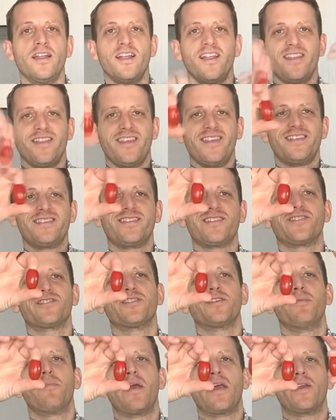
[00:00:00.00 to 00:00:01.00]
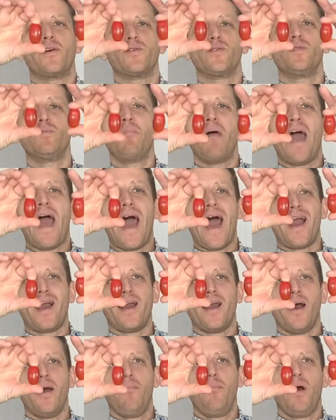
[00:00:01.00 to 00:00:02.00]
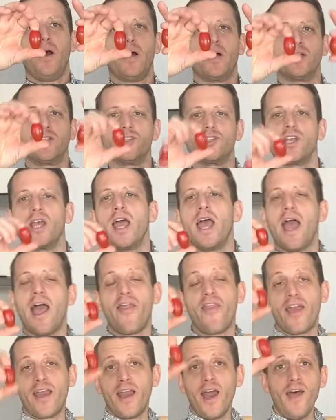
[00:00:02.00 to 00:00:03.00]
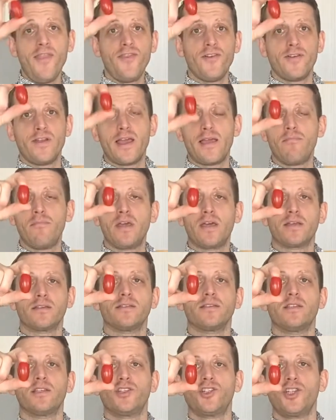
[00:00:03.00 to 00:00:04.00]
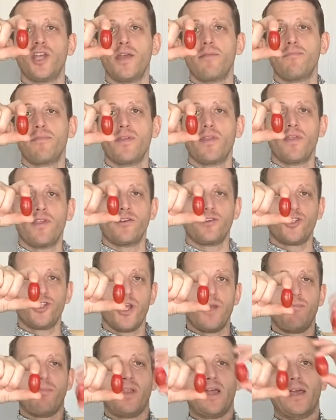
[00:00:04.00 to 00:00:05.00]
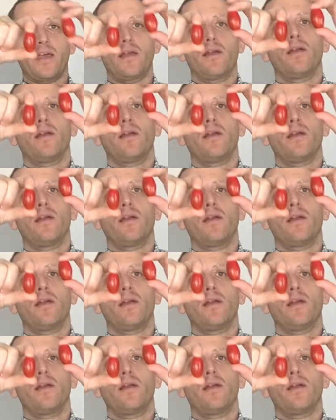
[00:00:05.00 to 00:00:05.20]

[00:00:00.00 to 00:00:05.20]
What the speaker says: These little tomatoes pack a punch, and they got their name because of the shape. They're shaped like